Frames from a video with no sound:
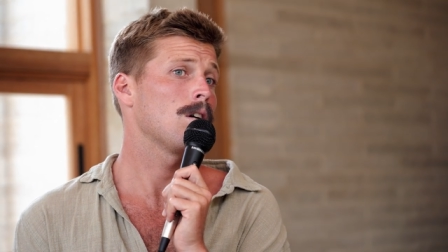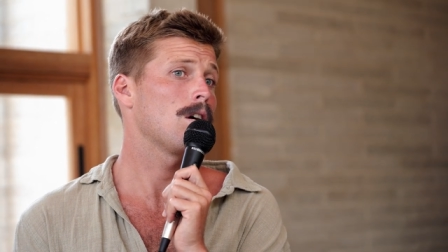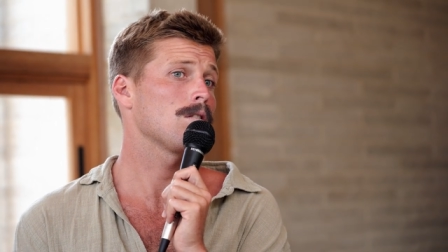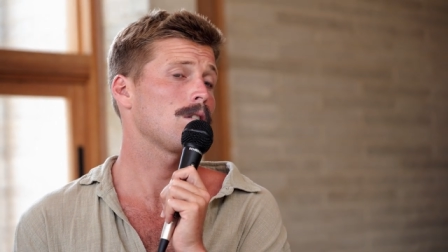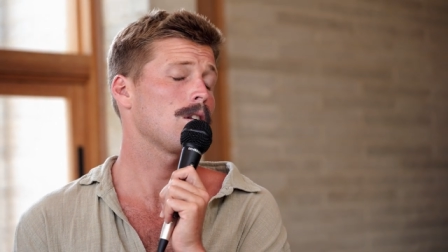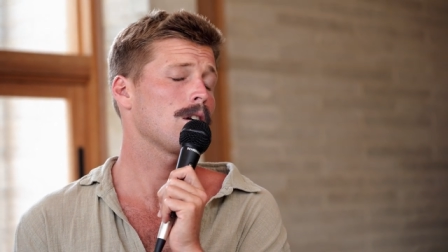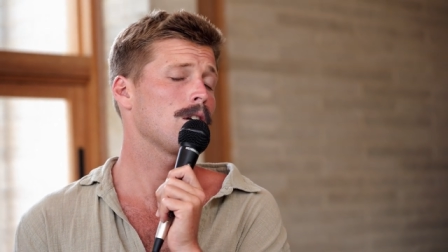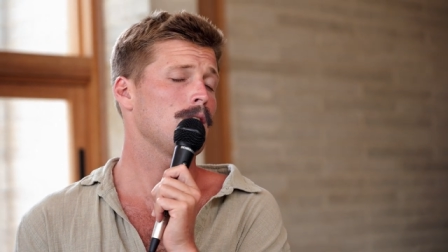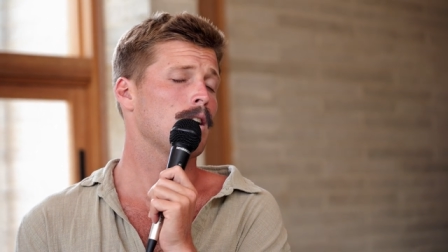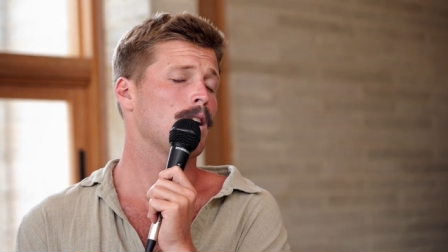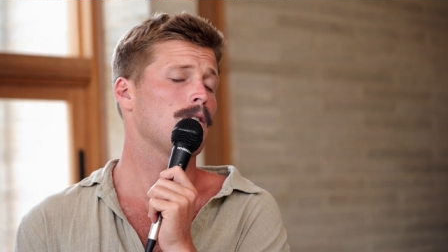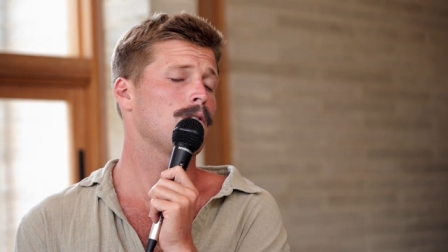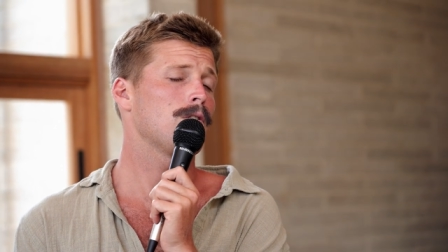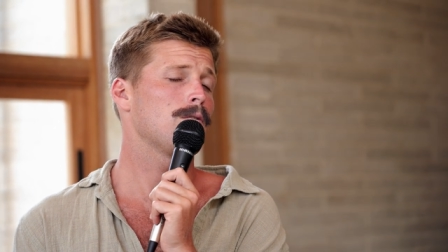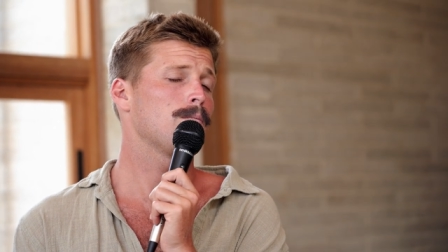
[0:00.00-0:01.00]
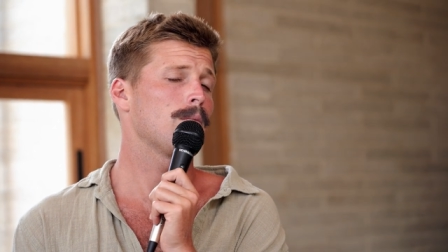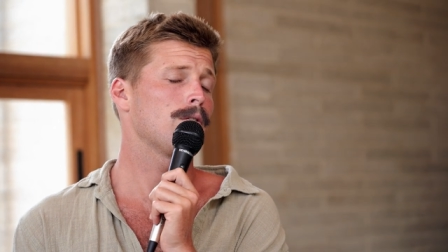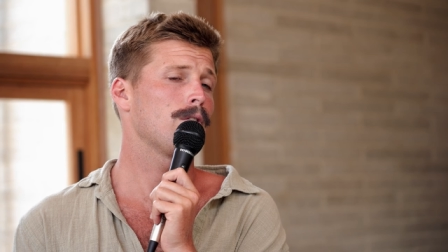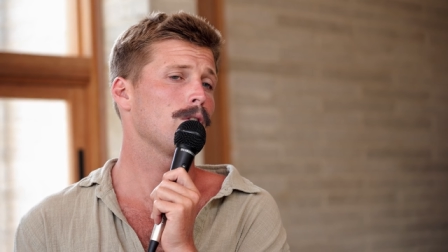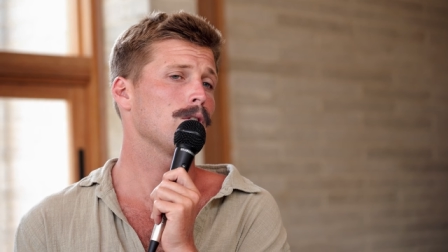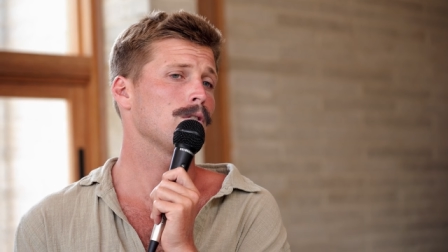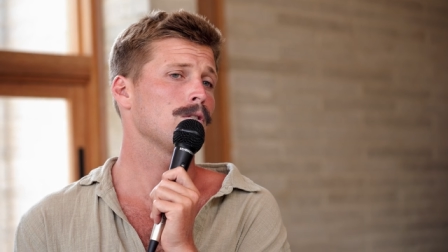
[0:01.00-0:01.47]
I was lucky to have my
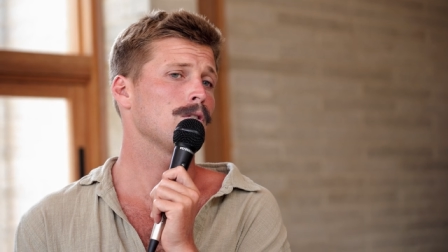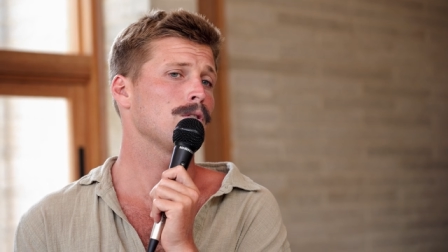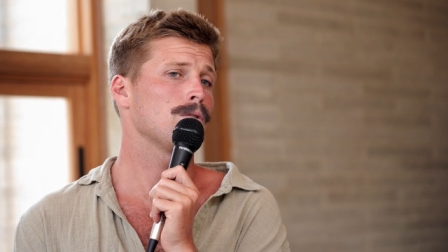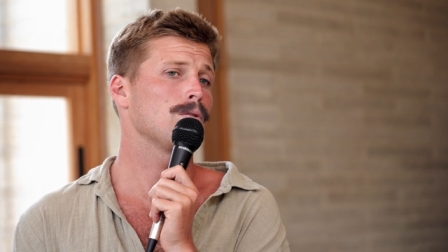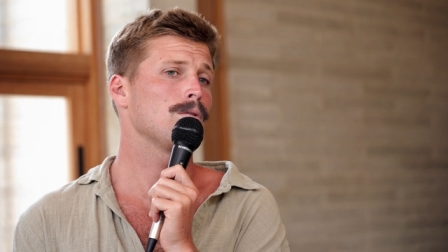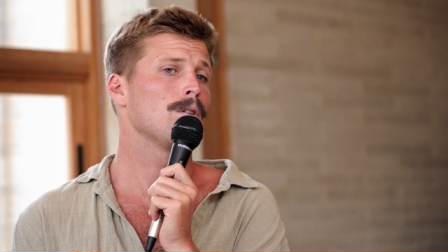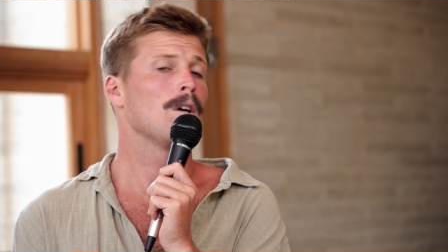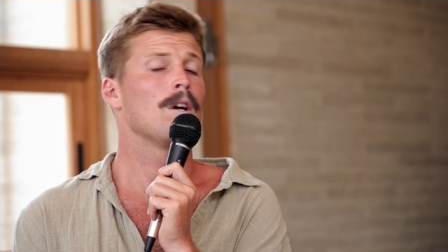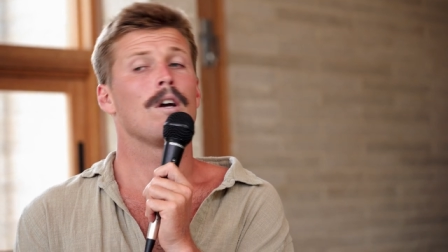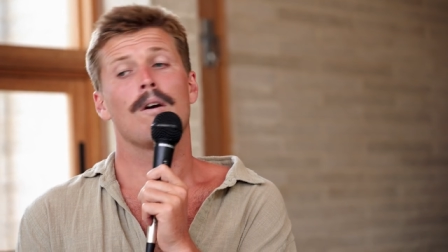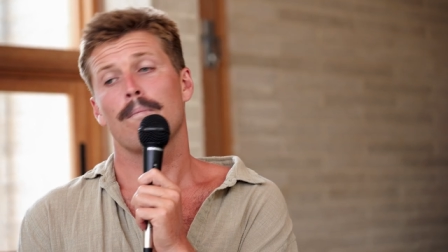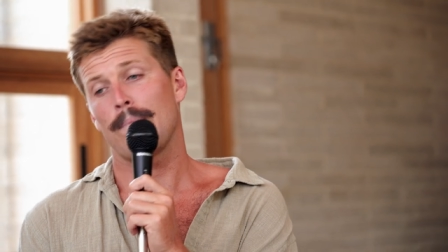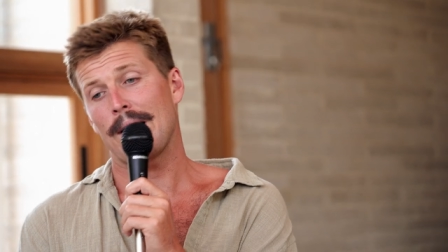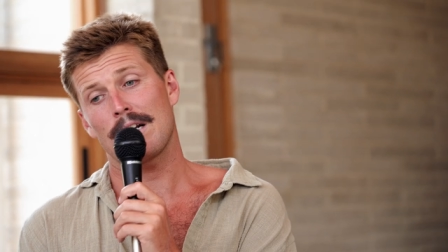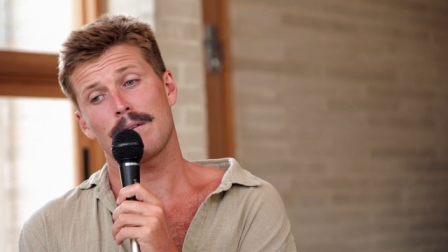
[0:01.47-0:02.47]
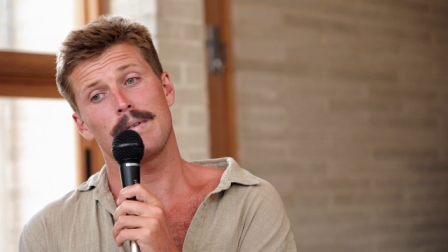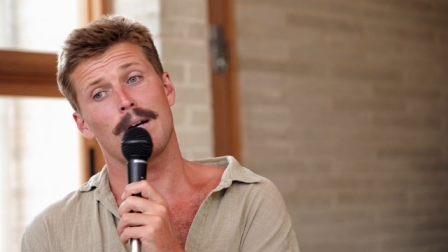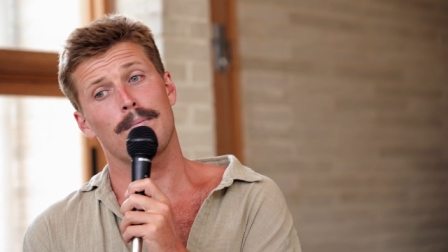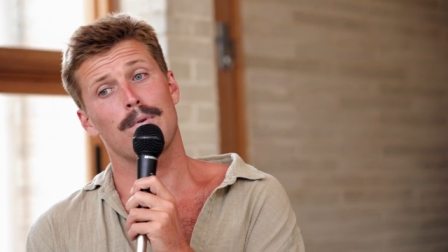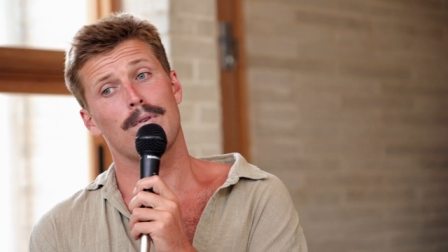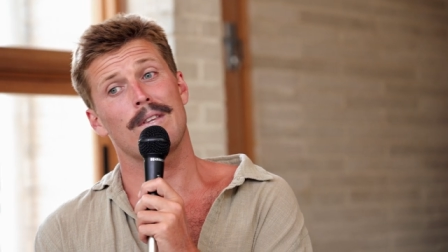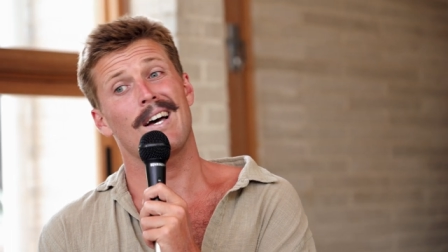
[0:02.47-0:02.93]
folks who backed me
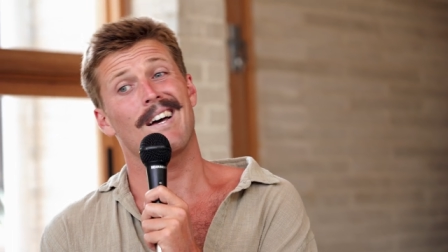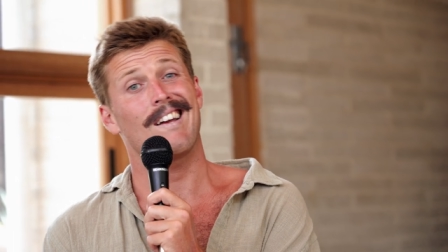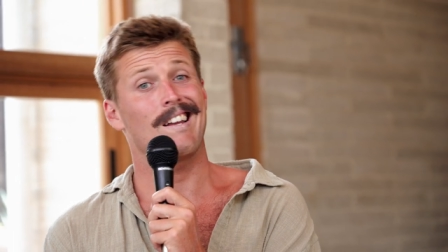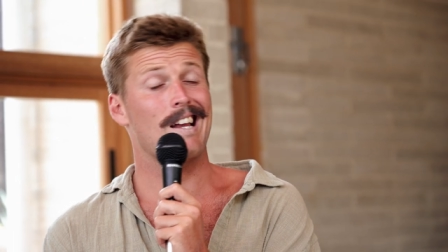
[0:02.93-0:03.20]
up on that.